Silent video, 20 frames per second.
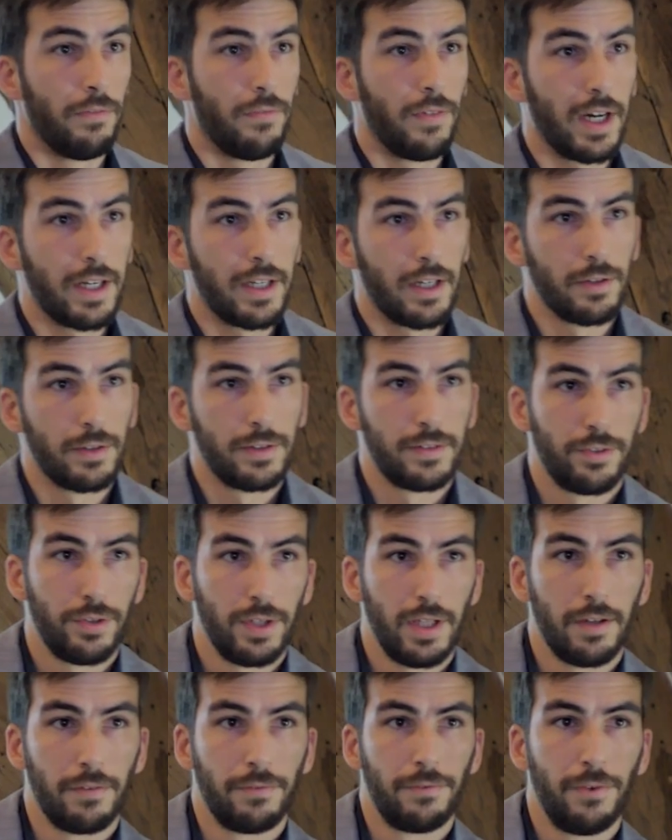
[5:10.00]
Variant
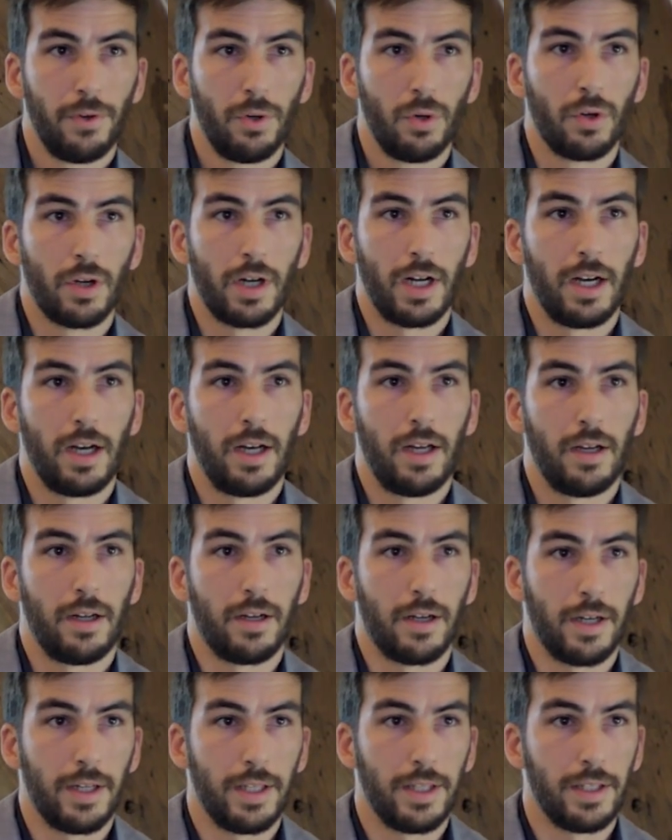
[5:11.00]
3 and 4
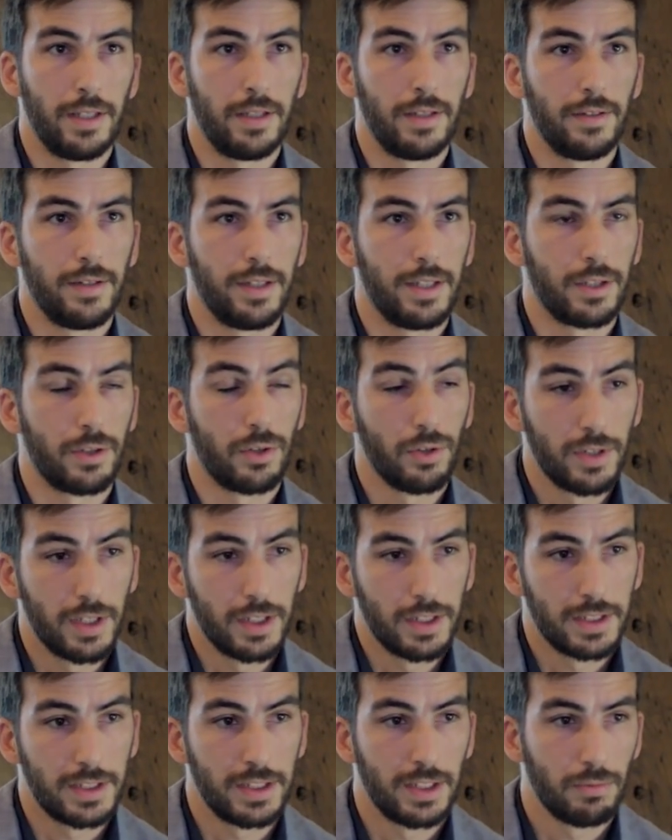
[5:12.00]
are in the
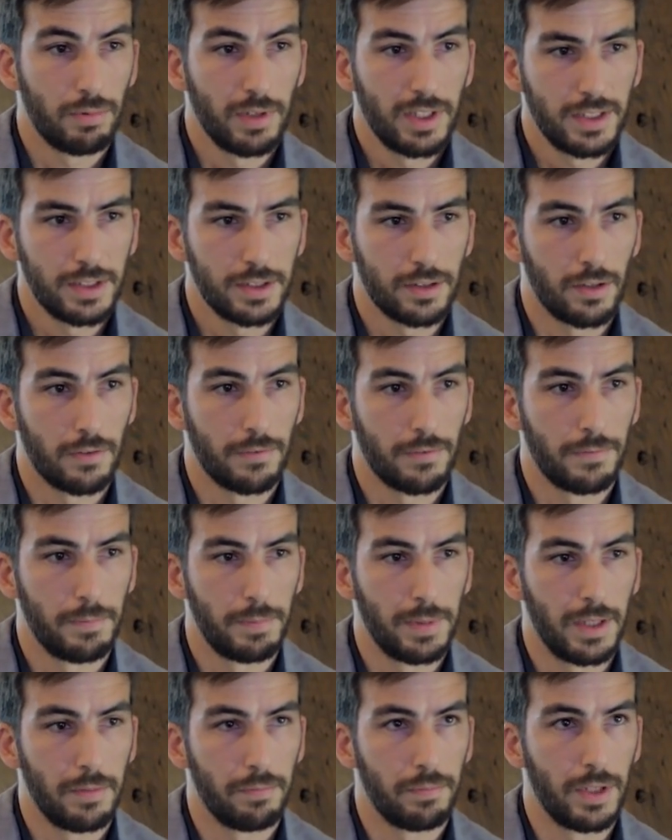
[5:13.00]
coding sequence of
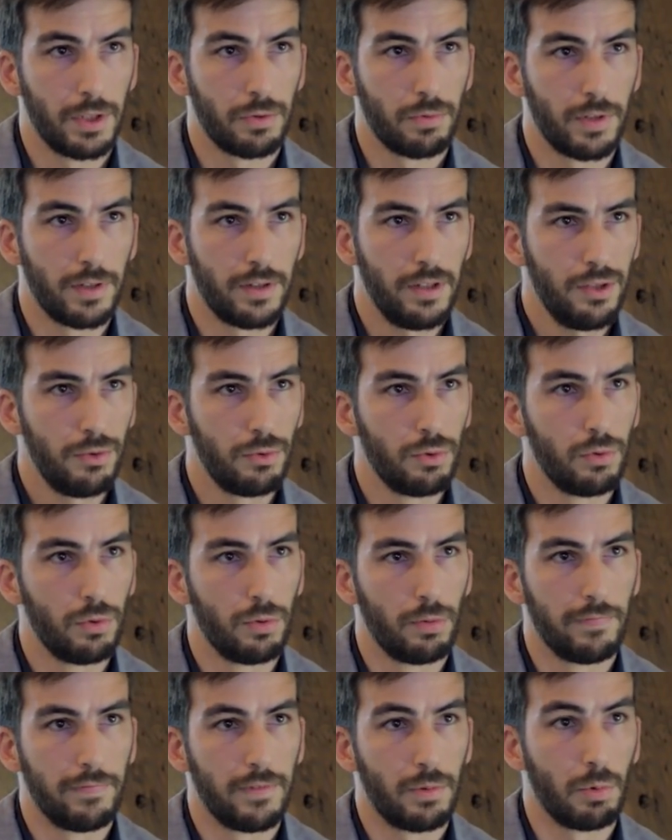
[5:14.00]

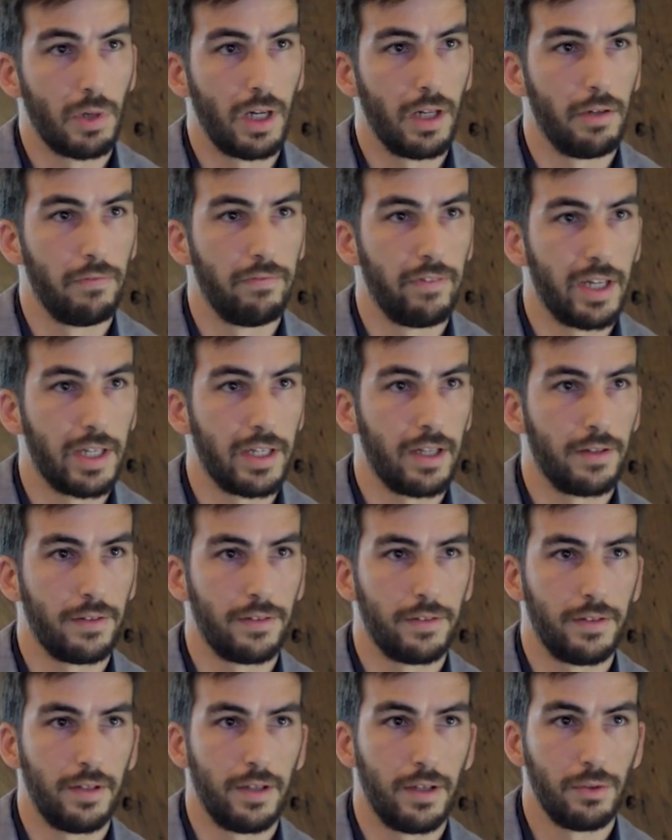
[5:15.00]
PMP22, while
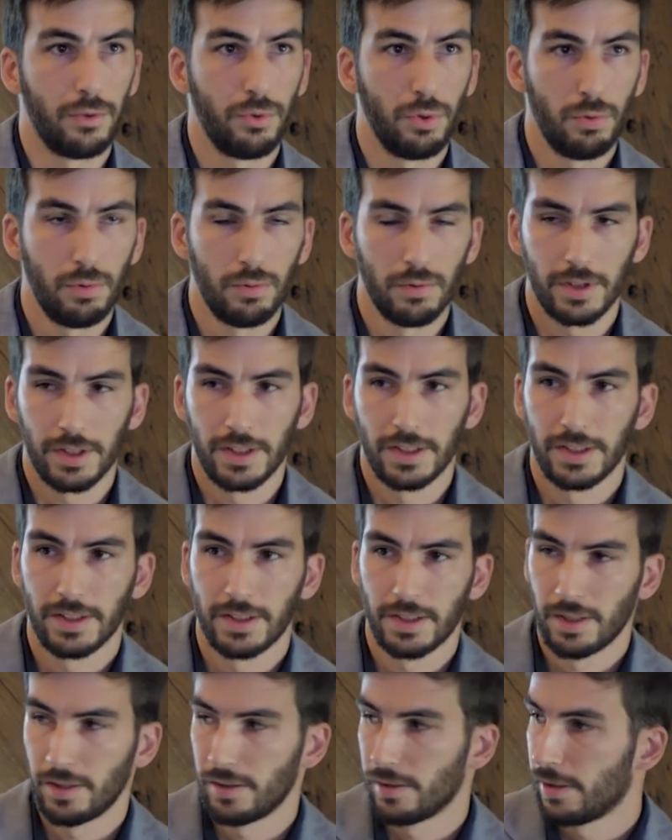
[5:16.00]
variant 2
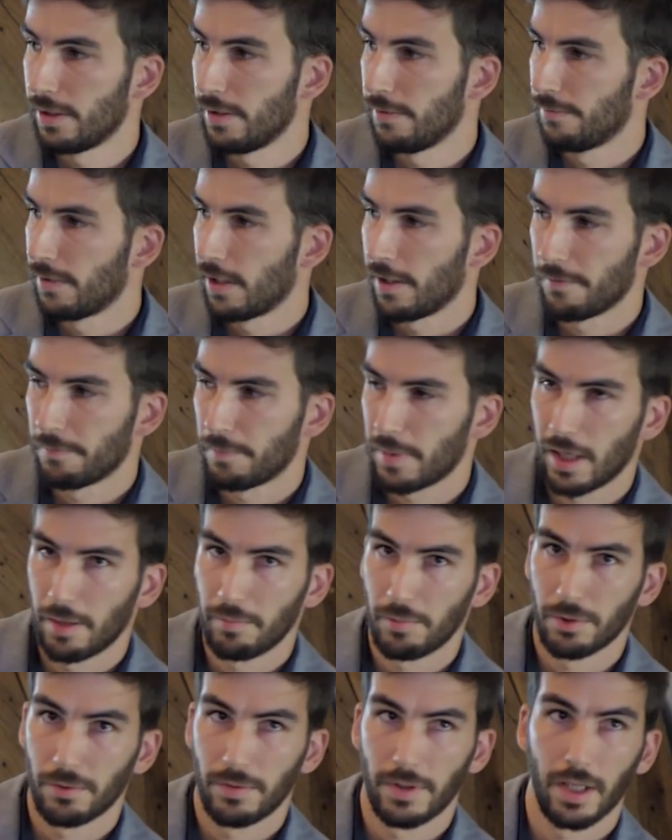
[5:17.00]
is in the 5'
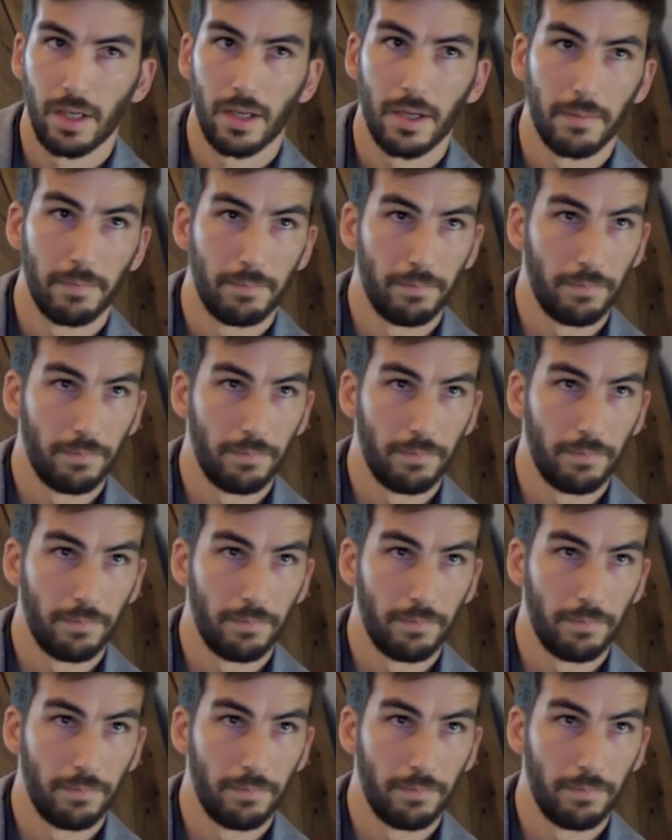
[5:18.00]
UTR.